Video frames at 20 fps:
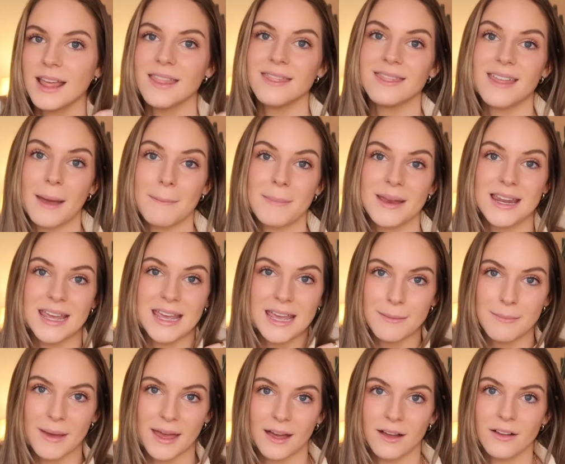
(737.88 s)
them an
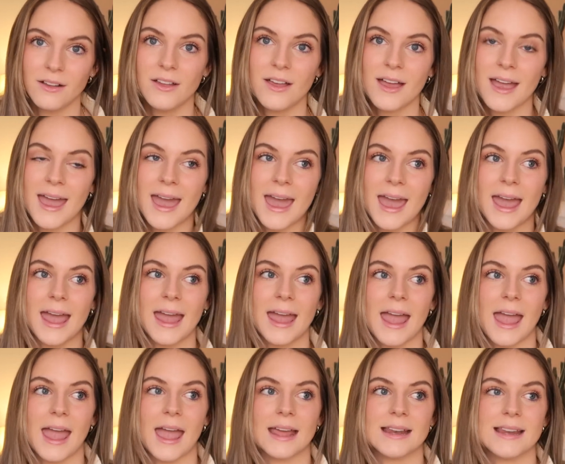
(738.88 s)
email
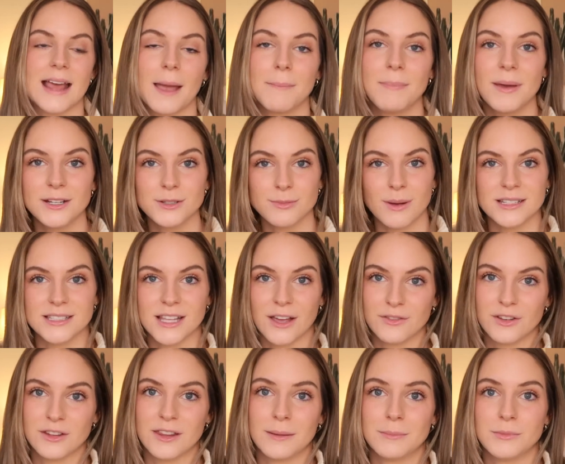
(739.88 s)
and I pitch myself
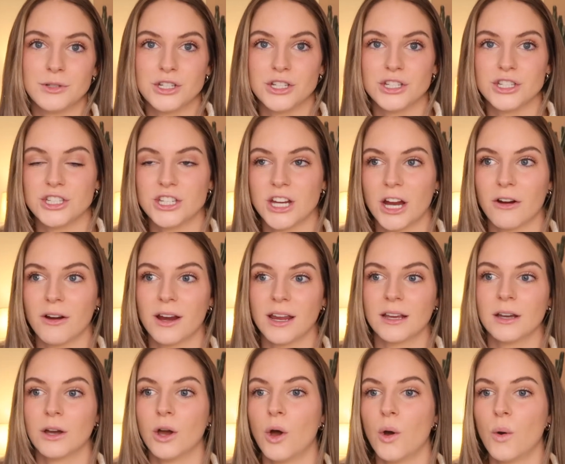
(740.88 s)
to them, just
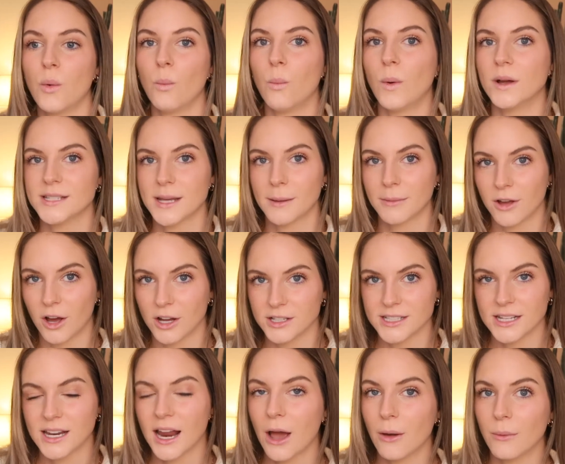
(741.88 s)
sharing what type of
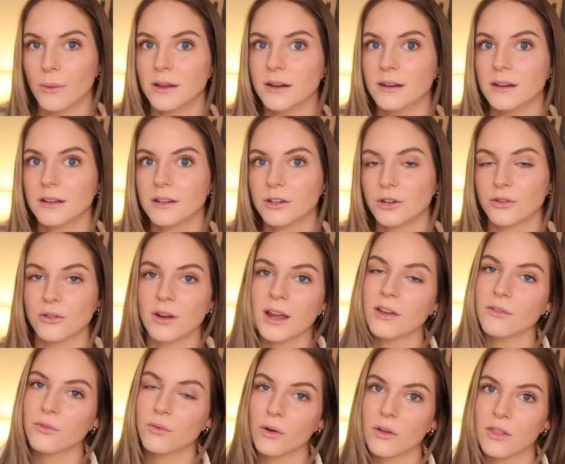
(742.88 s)
content I would
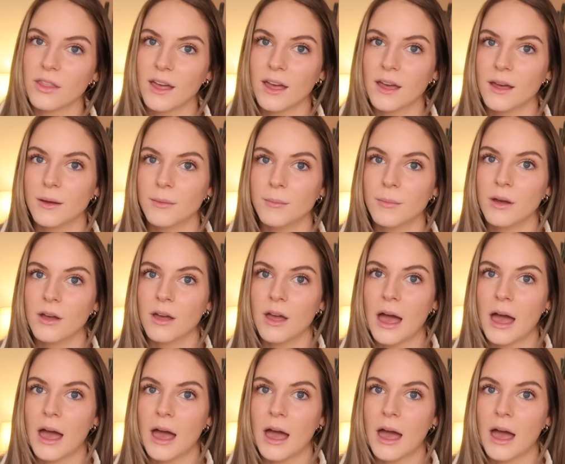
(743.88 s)
create for them,